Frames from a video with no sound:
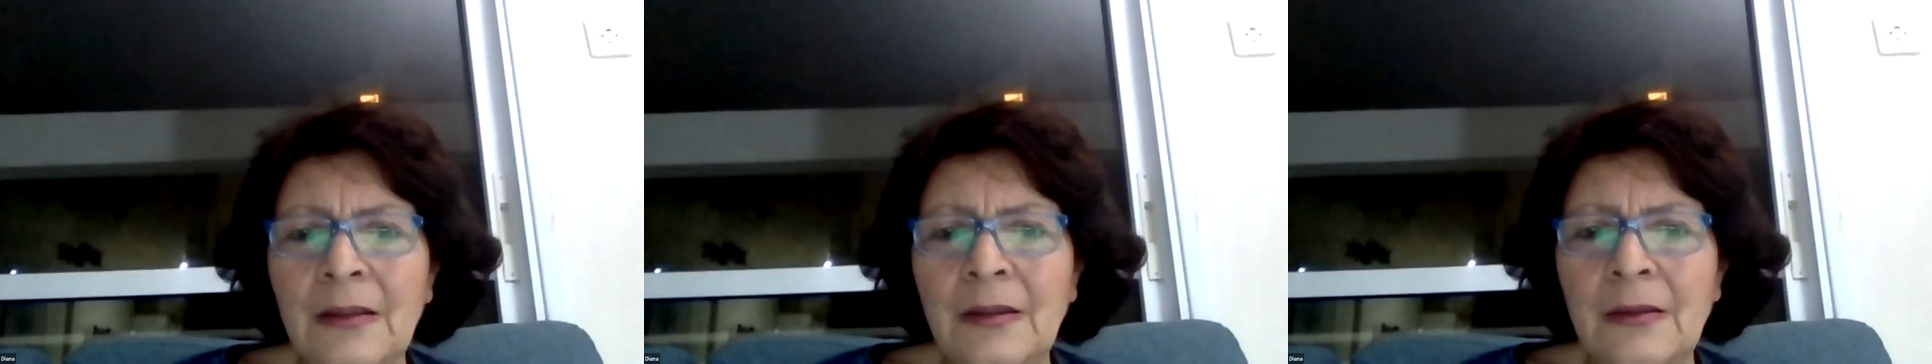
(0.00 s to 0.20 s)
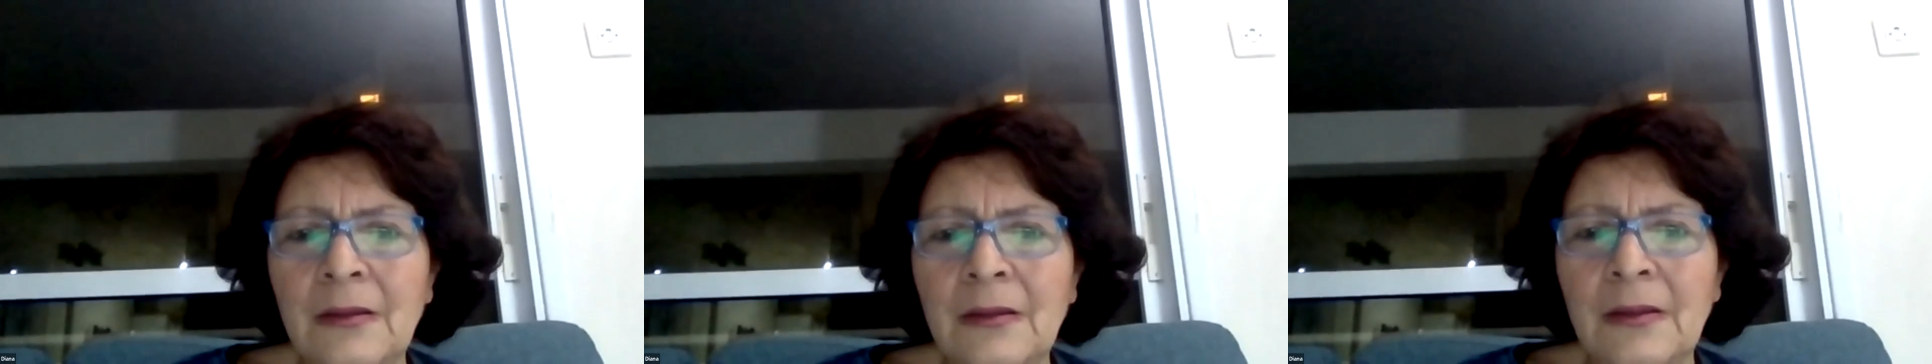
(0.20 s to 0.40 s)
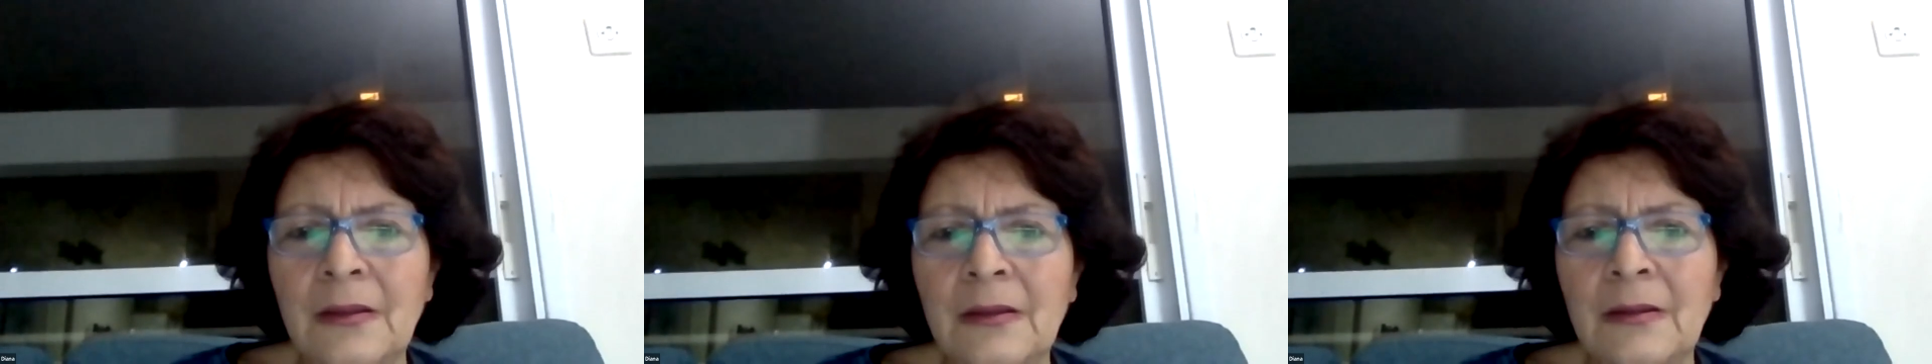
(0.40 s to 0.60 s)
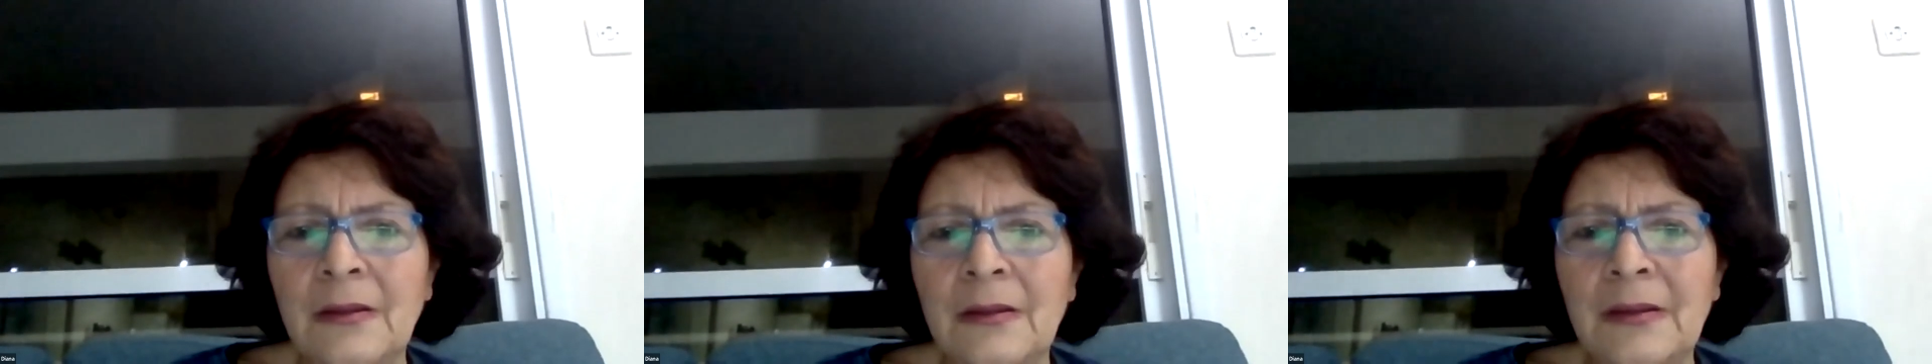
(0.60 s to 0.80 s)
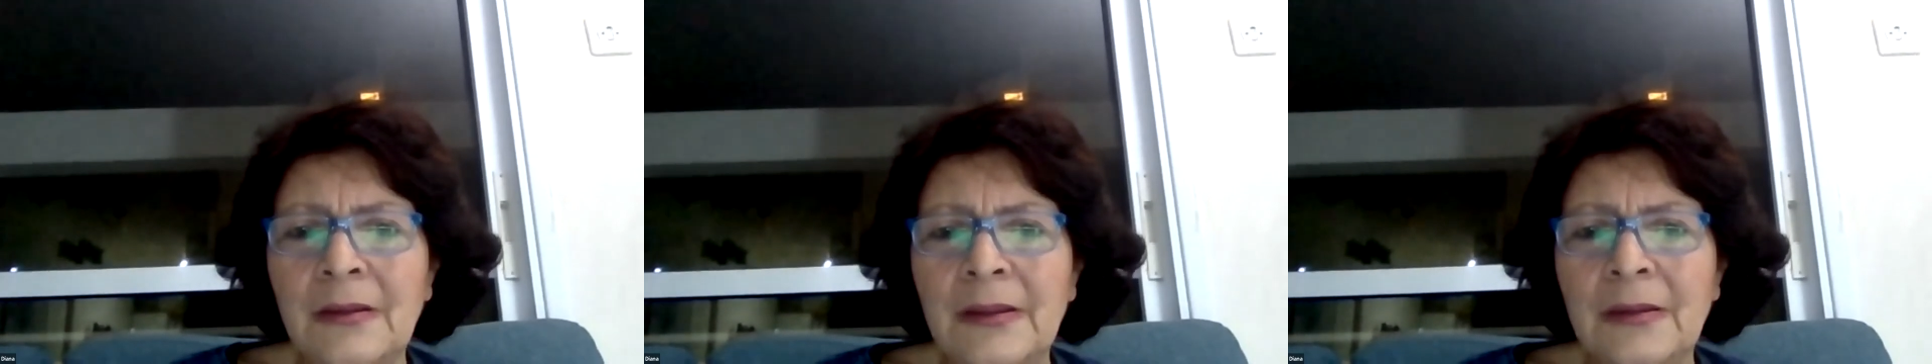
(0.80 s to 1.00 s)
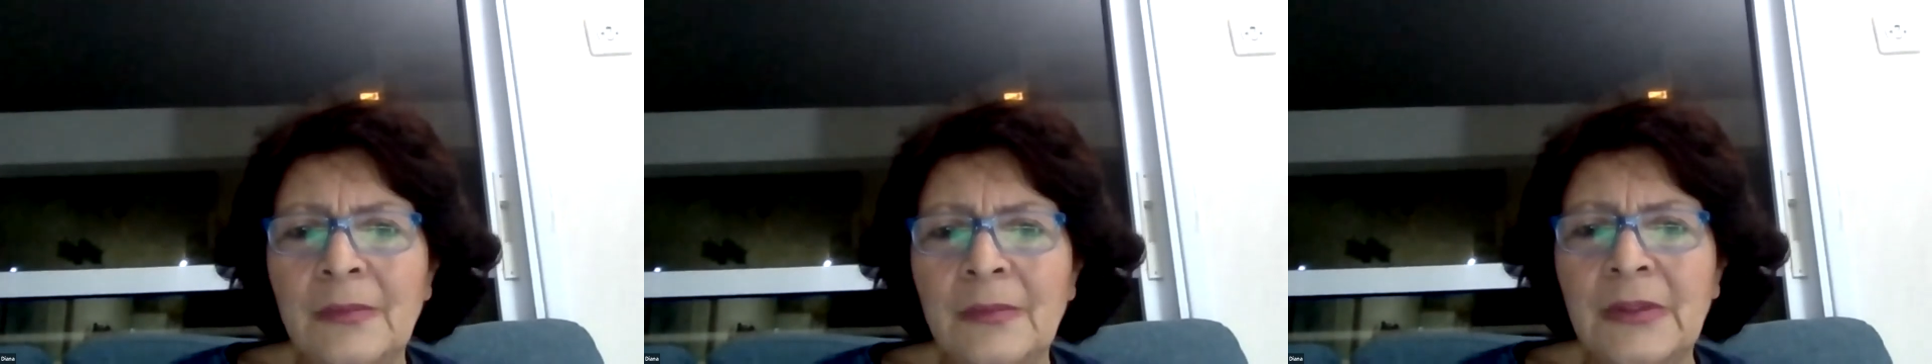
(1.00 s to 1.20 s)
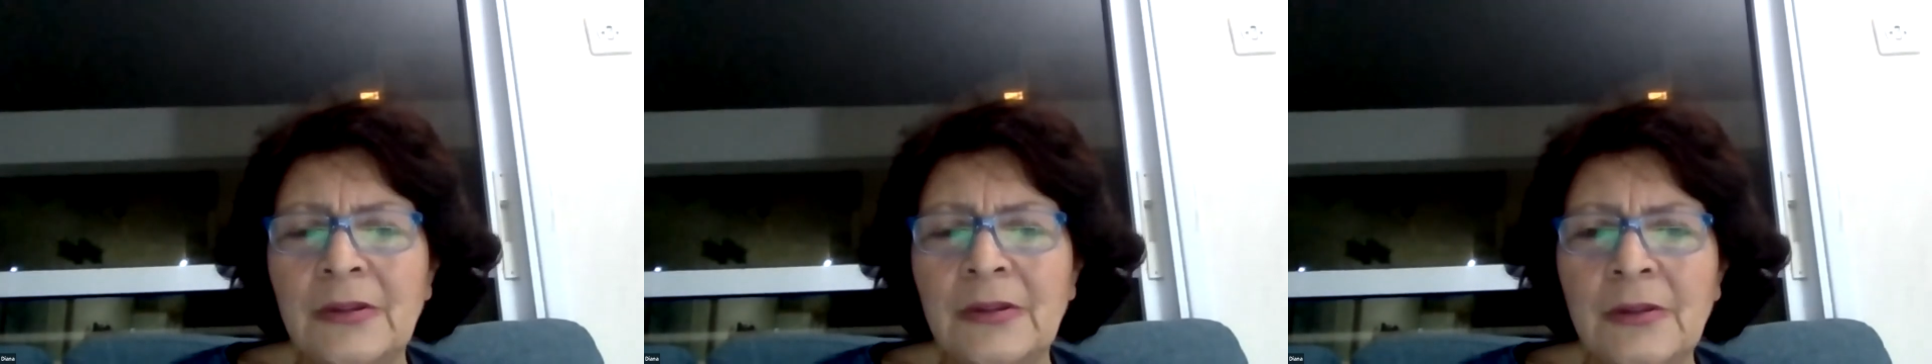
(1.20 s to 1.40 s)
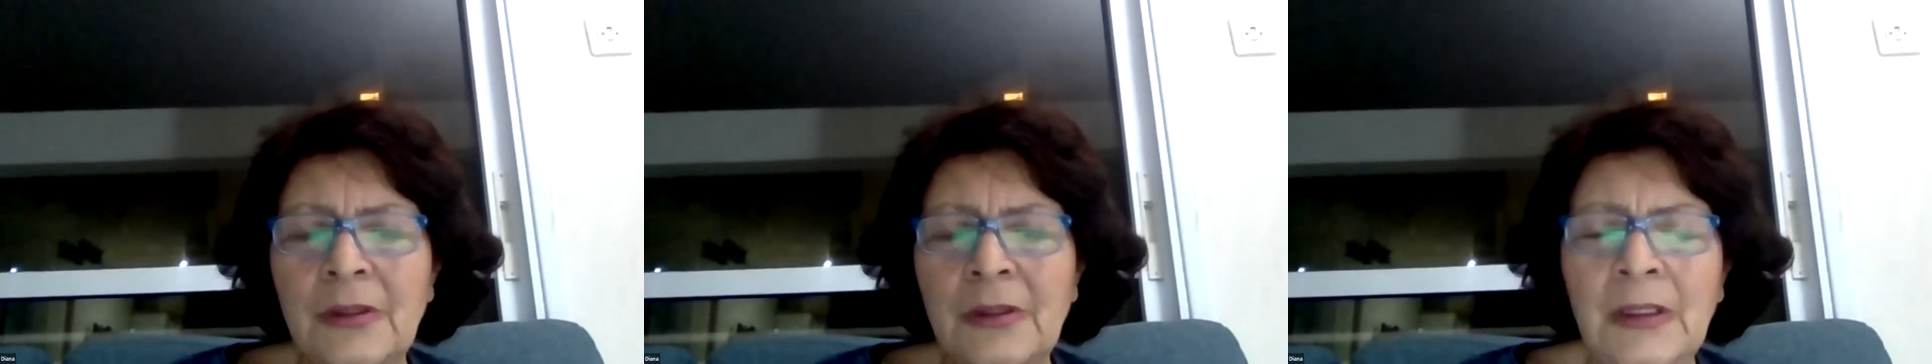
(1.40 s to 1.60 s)
Yeah, let me
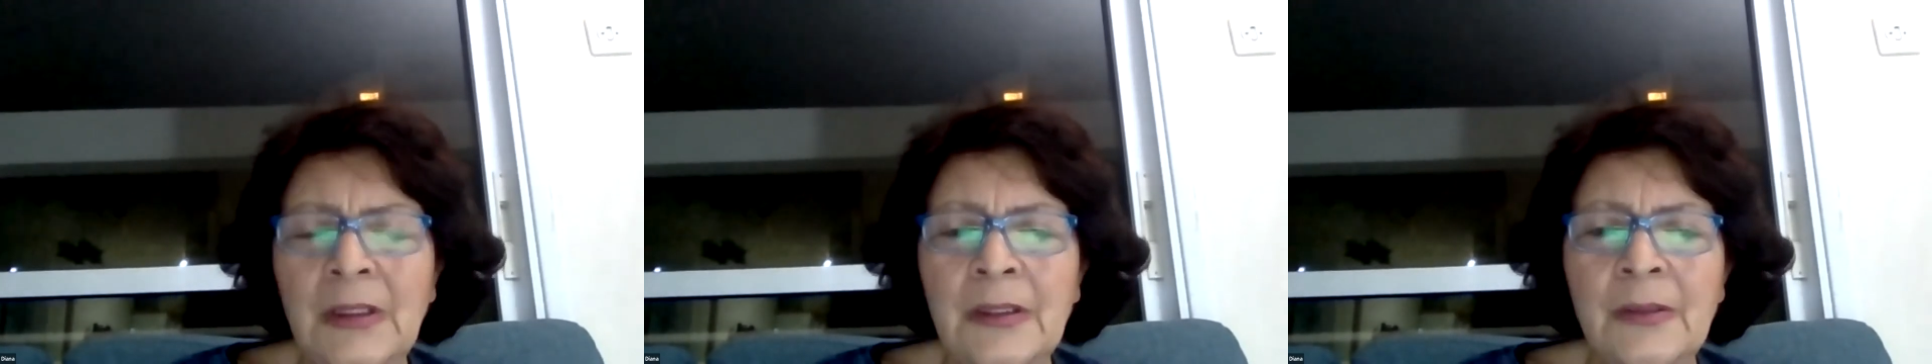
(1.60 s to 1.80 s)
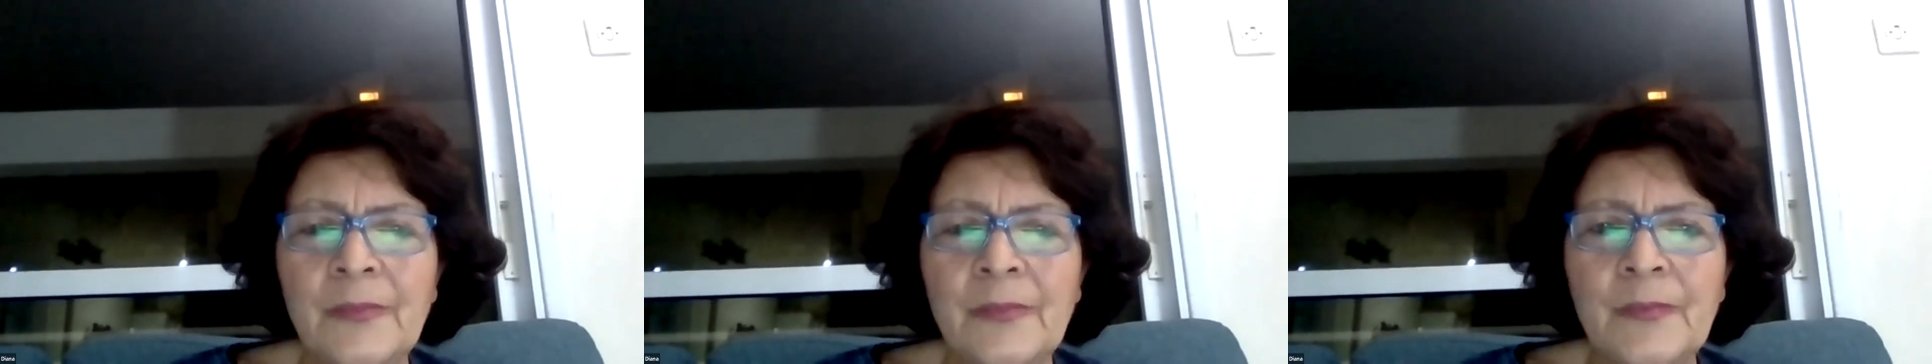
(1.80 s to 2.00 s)
try.